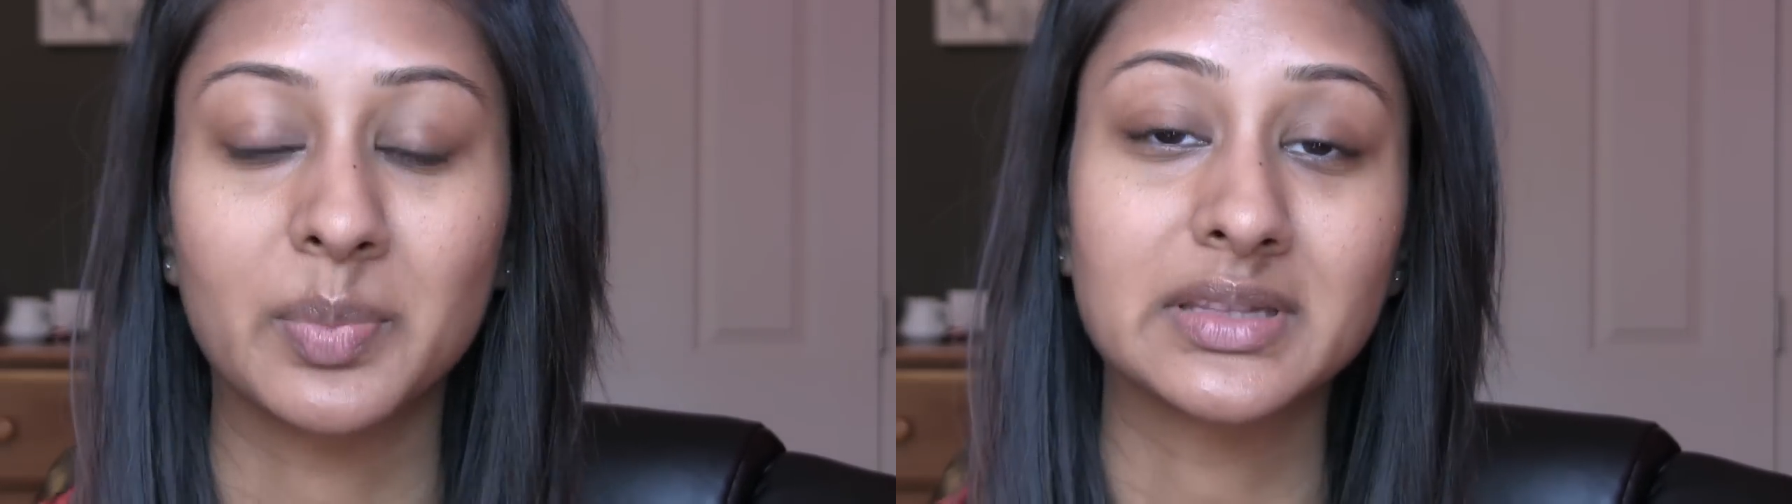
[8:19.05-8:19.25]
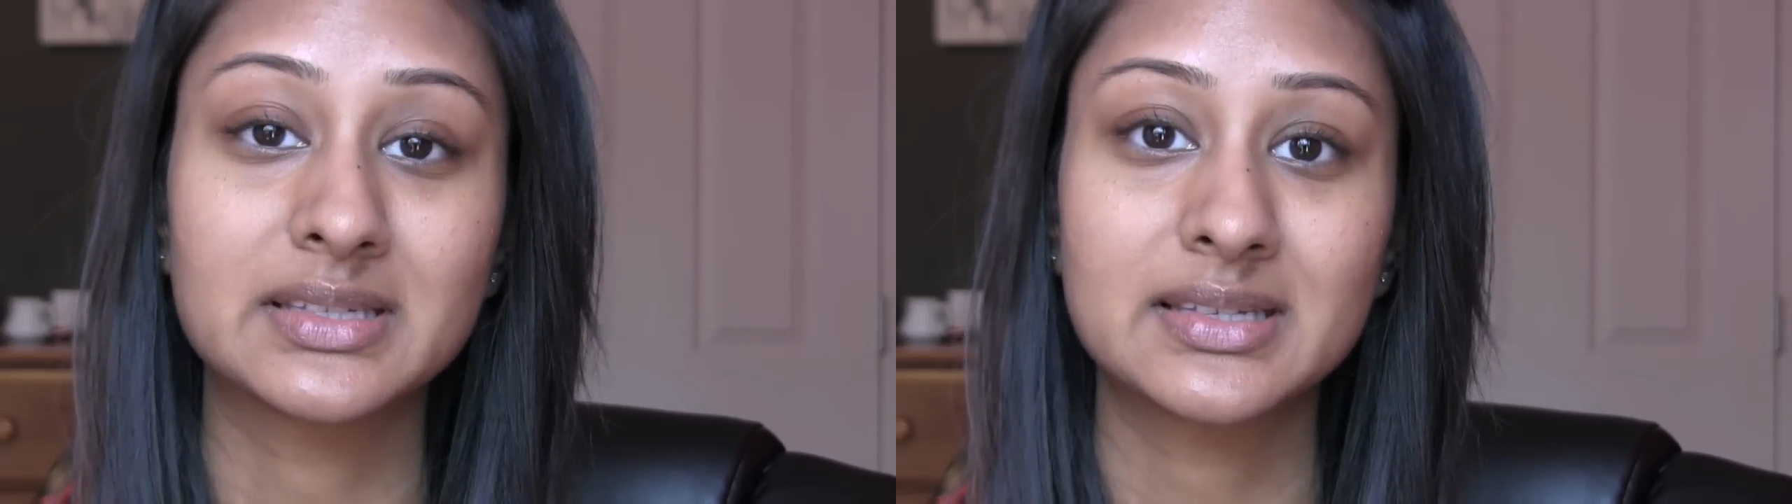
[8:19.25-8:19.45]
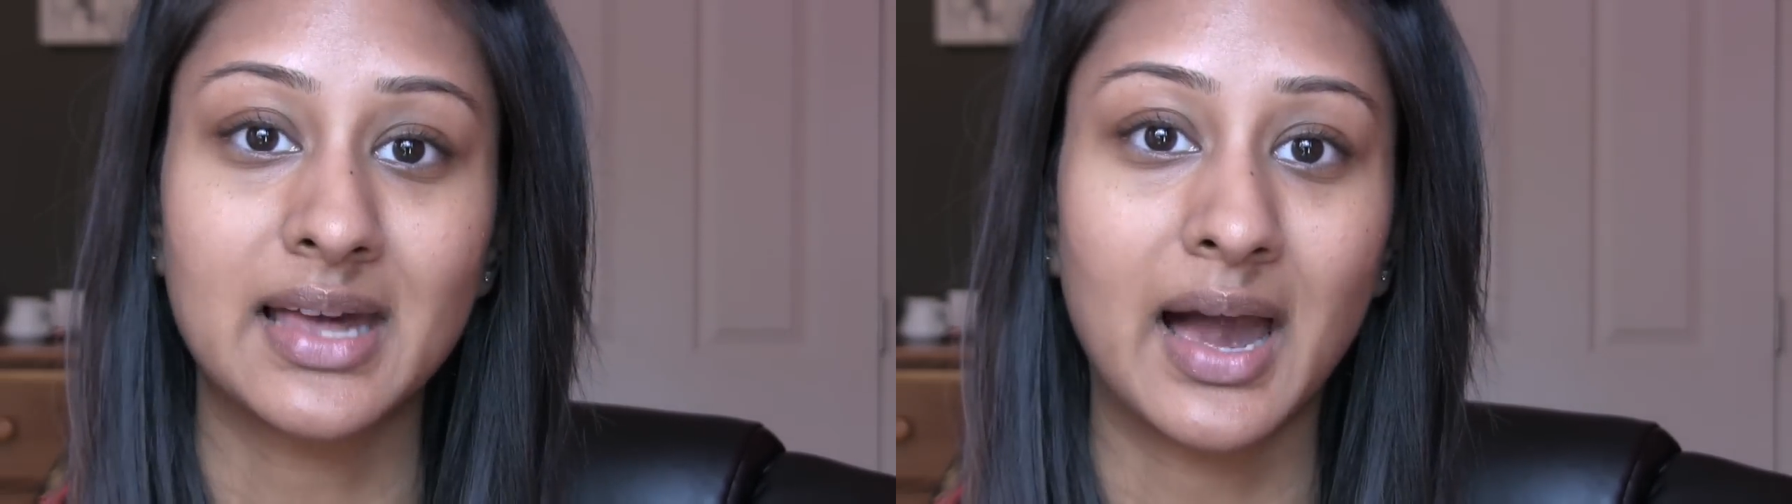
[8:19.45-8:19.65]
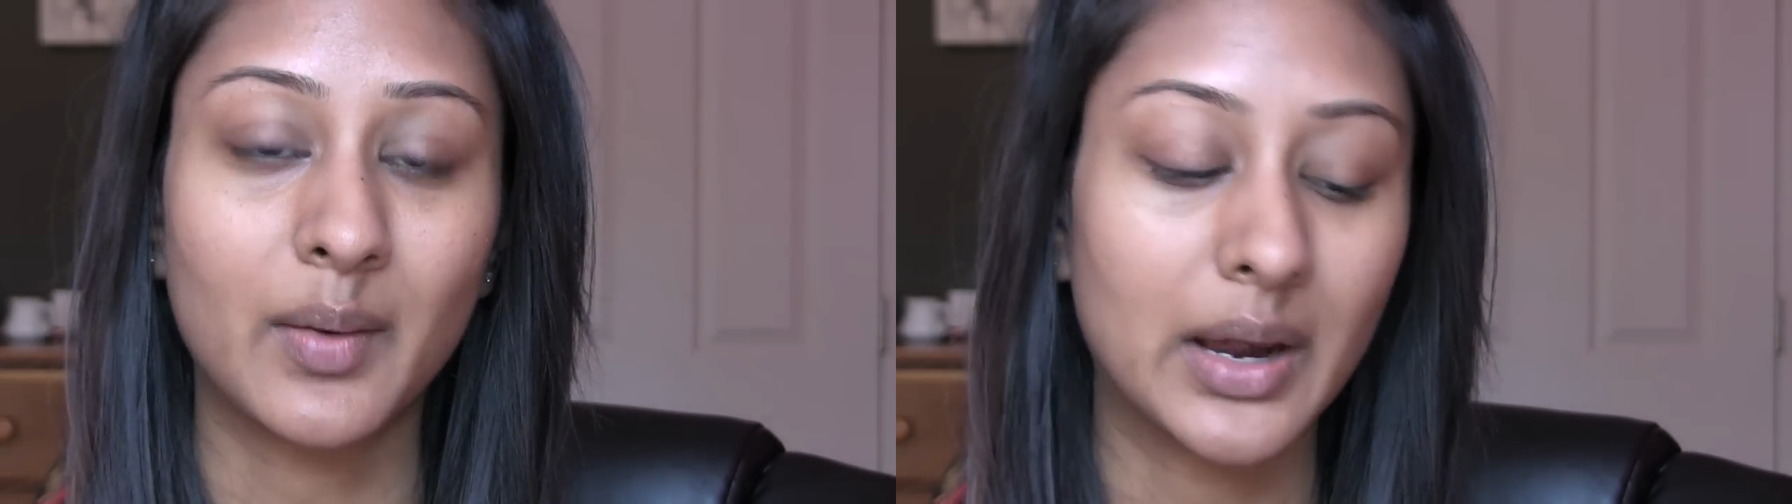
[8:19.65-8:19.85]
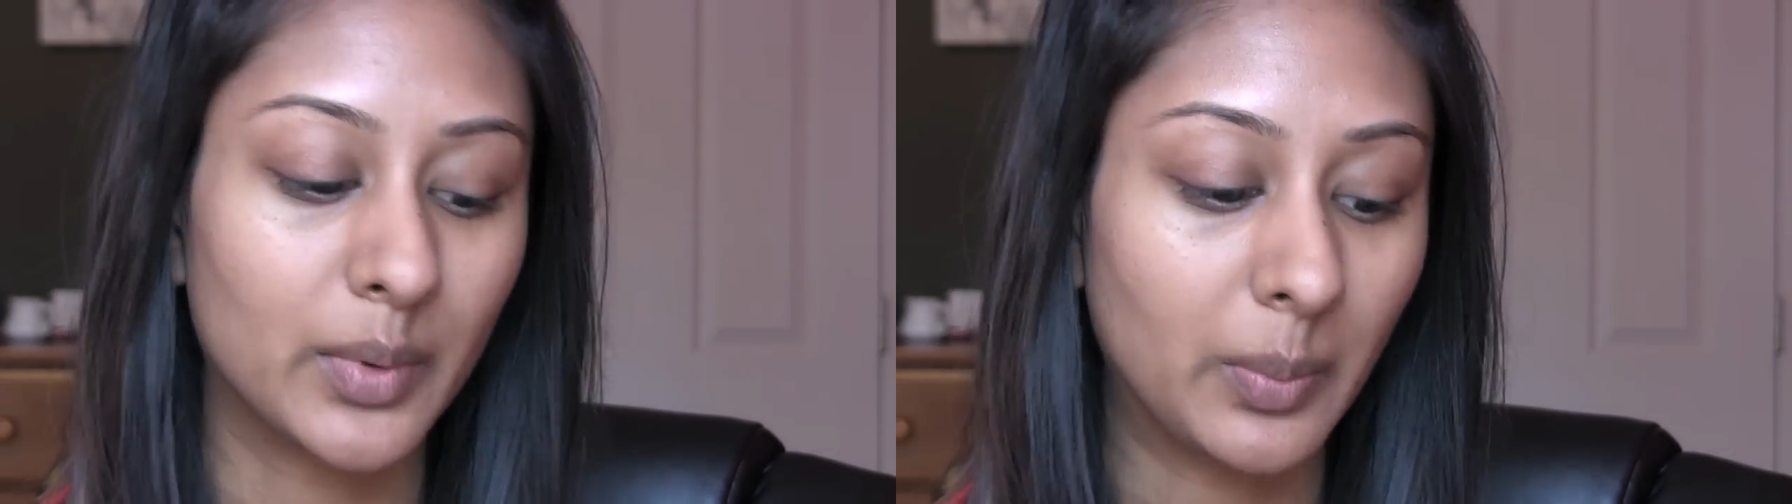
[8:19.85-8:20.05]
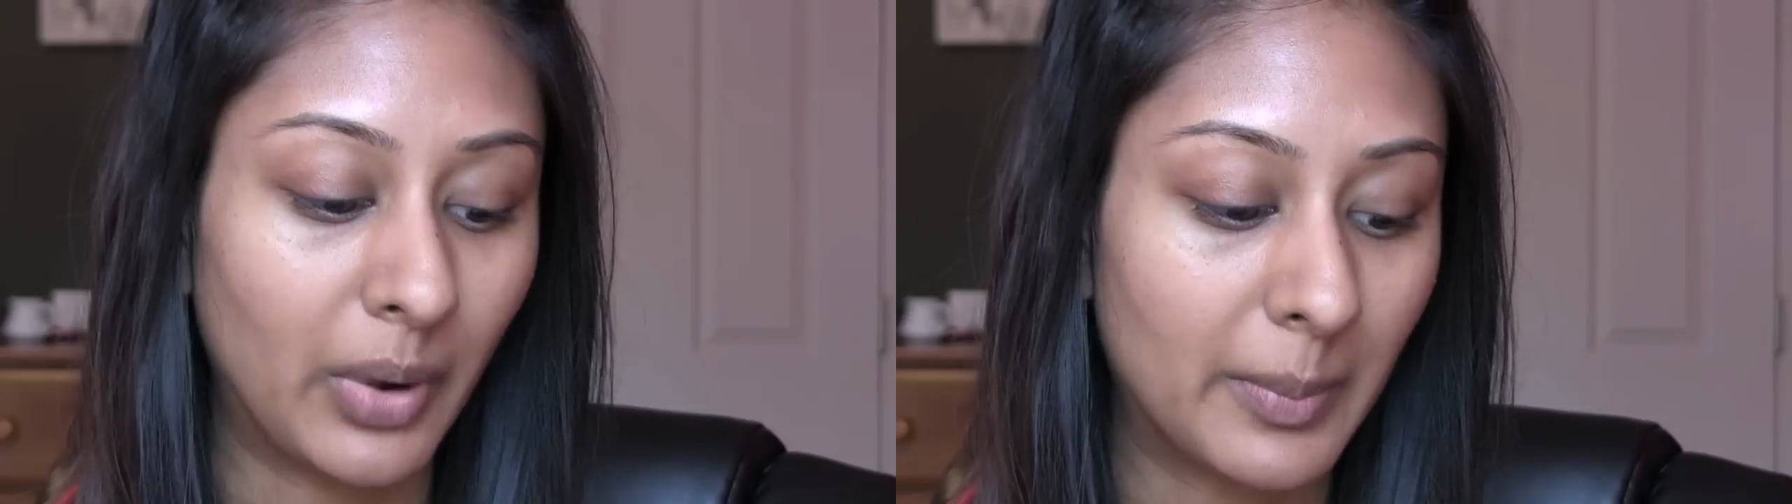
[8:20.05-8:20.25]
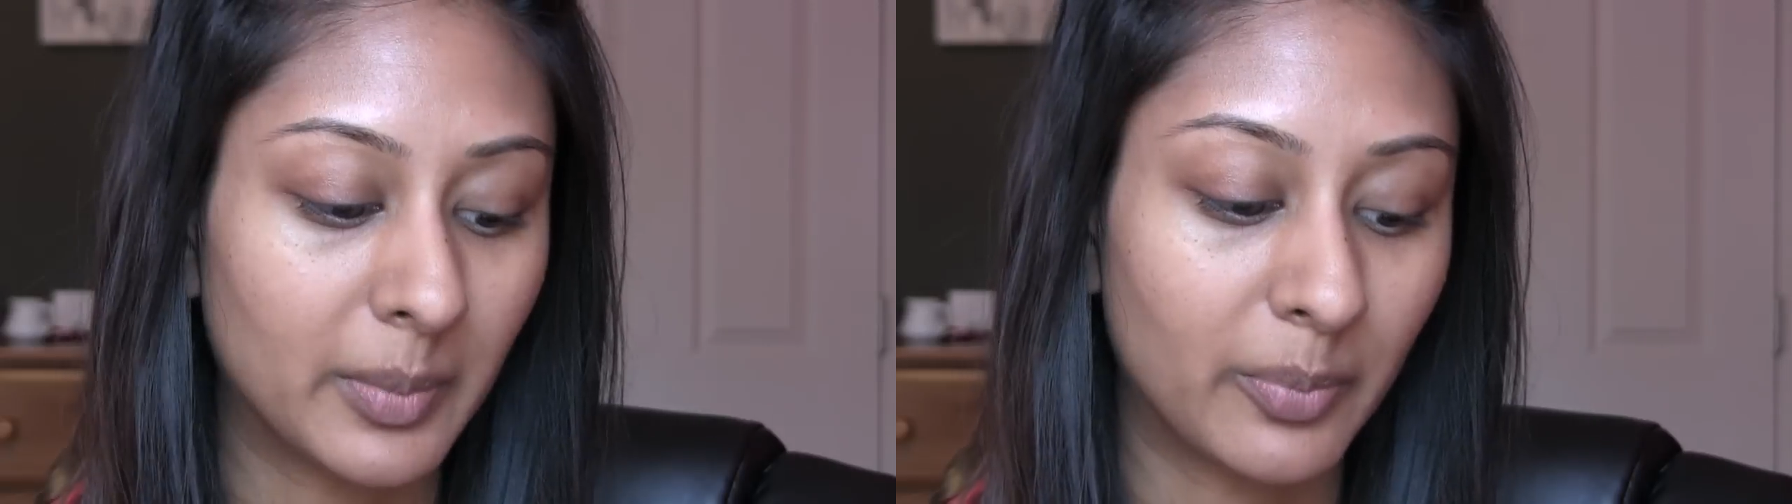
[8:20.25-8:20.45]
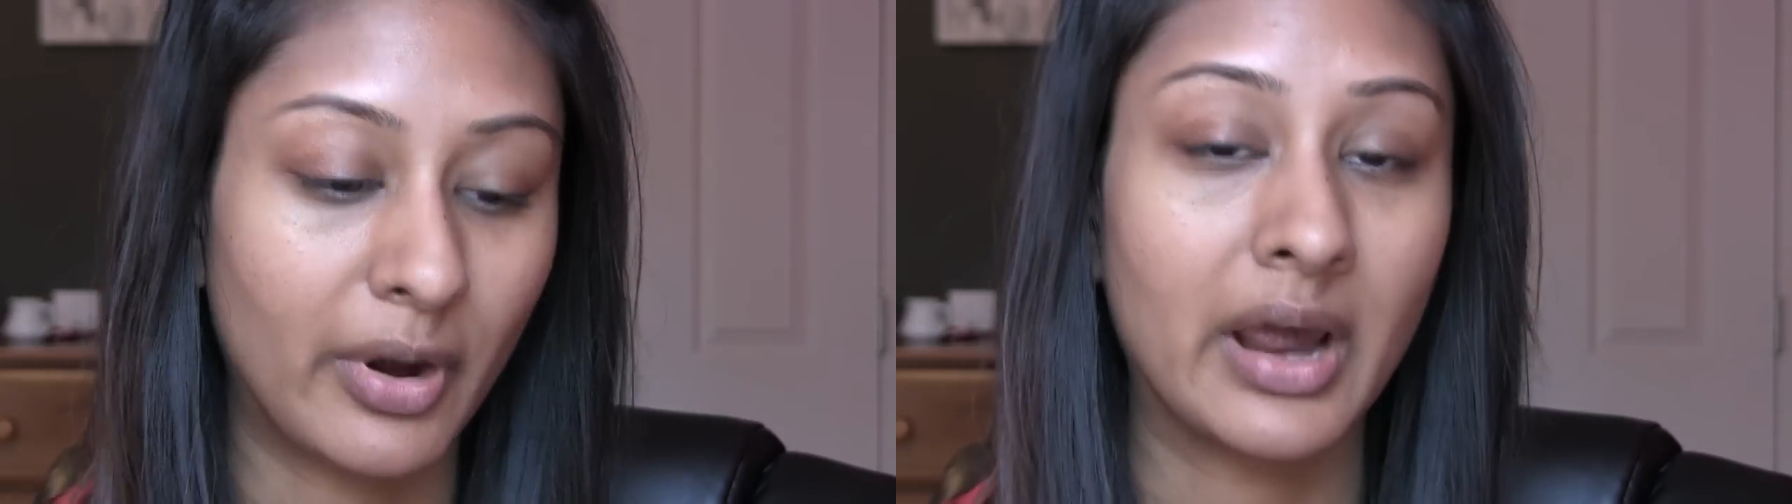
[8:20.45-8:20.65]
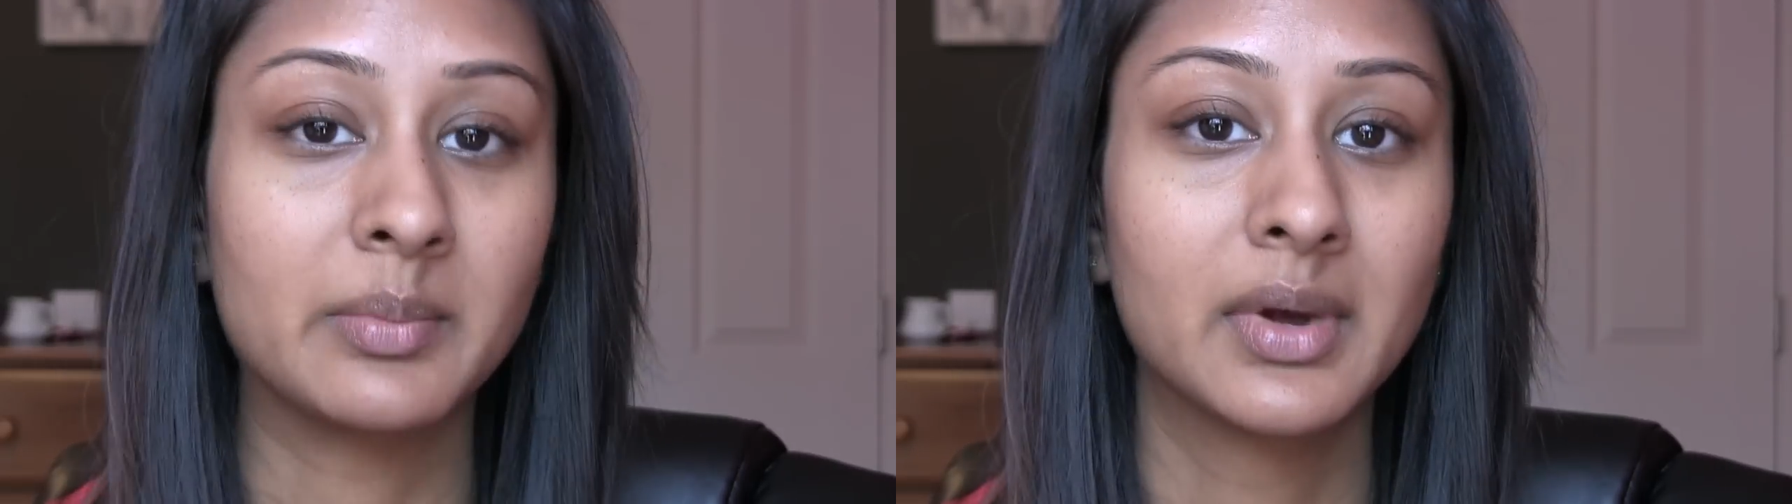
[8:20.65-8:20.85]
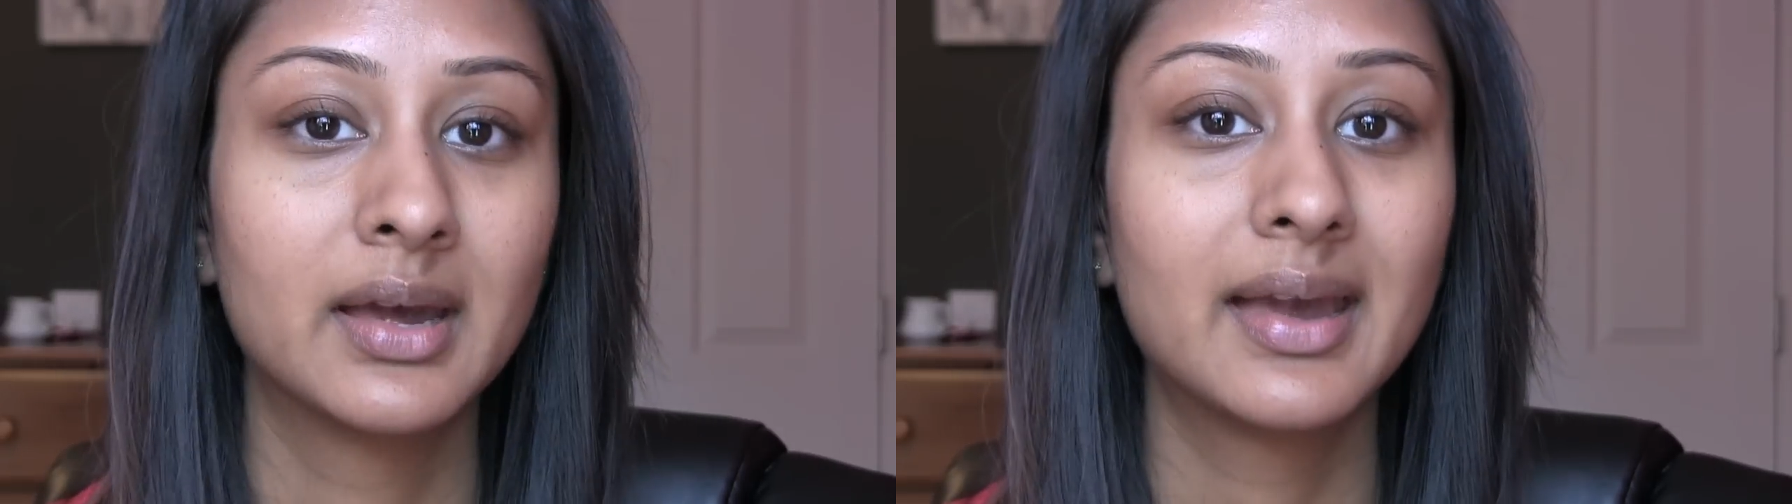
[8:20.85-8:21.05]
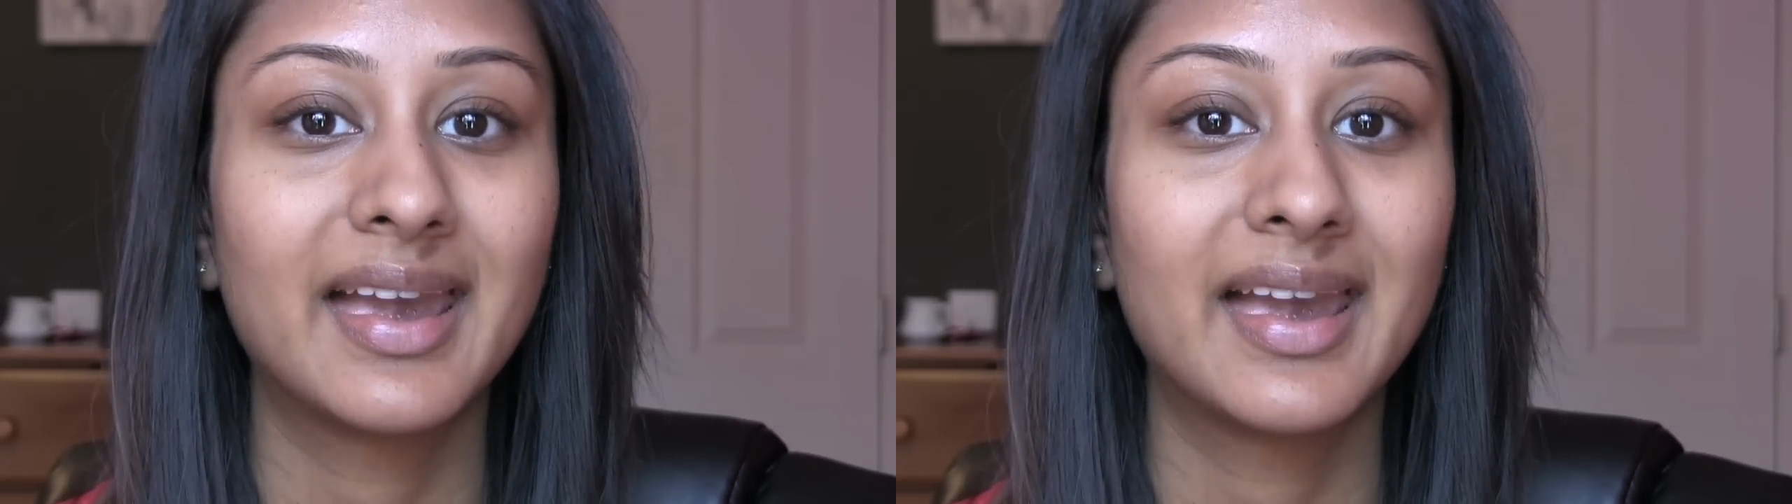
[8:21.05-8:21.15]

But this is how I would prep and prime